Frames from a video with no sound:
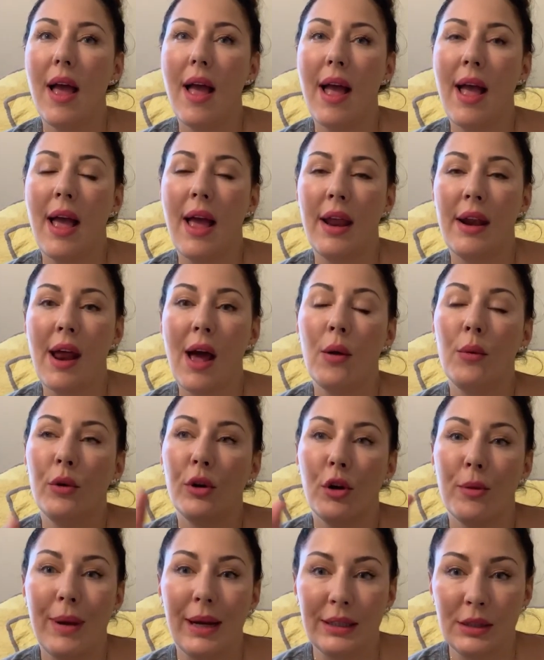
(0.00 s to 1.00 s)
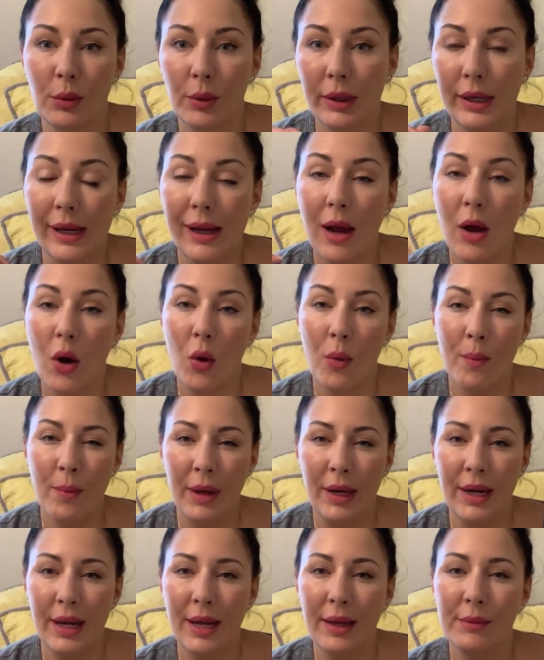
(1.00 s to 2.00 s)
And I will go back to working out on
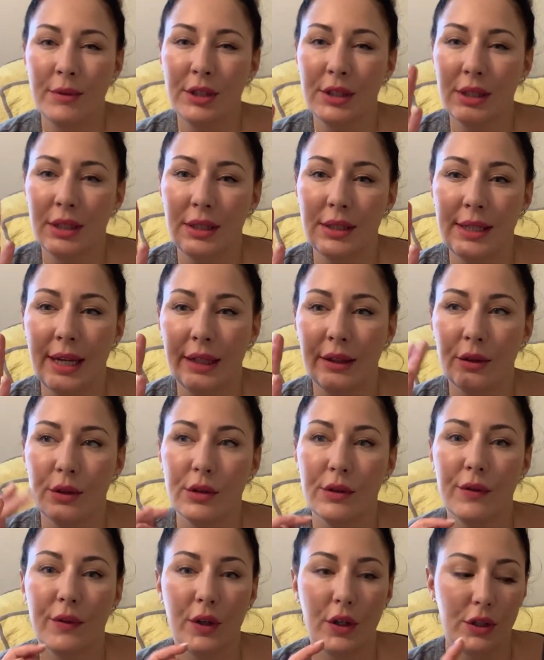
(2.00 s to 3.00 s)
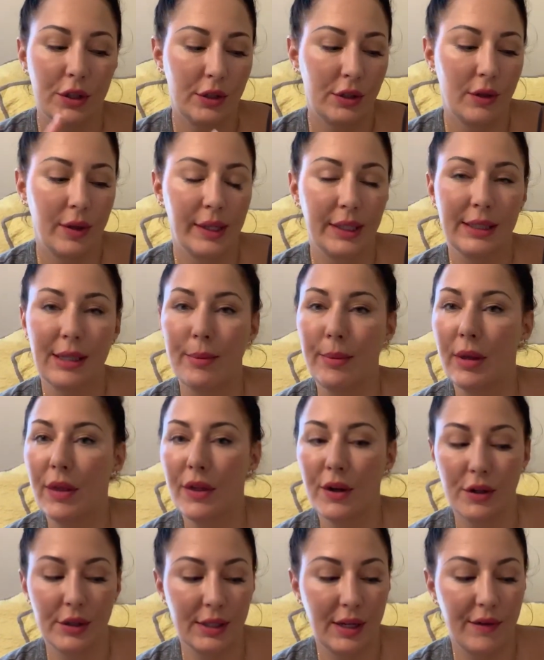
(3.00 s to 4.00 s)
Monday. I'm just gonna take those first. So I guess that'd be
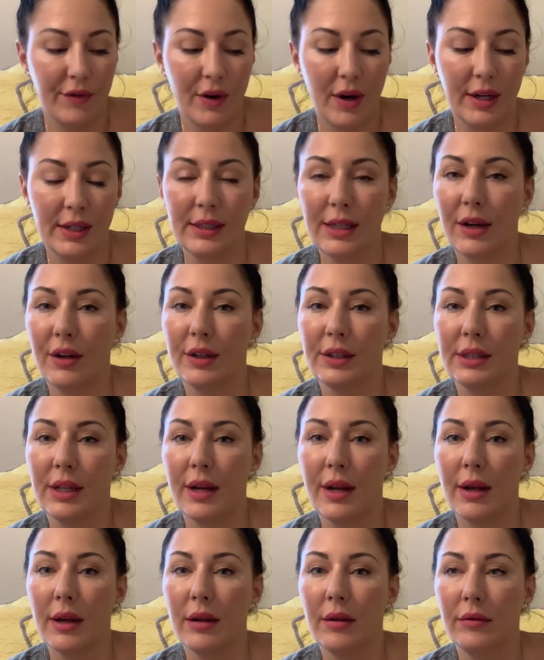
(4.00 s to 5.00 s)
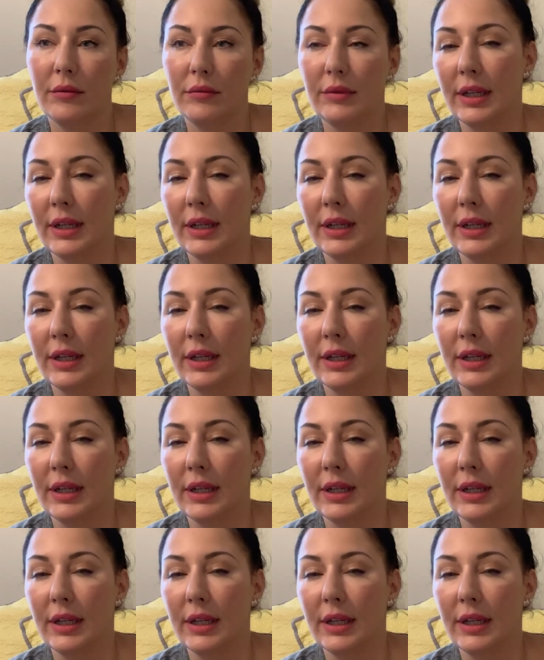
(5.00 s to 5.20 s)
Thursday, Friday, Saturday, Sunday.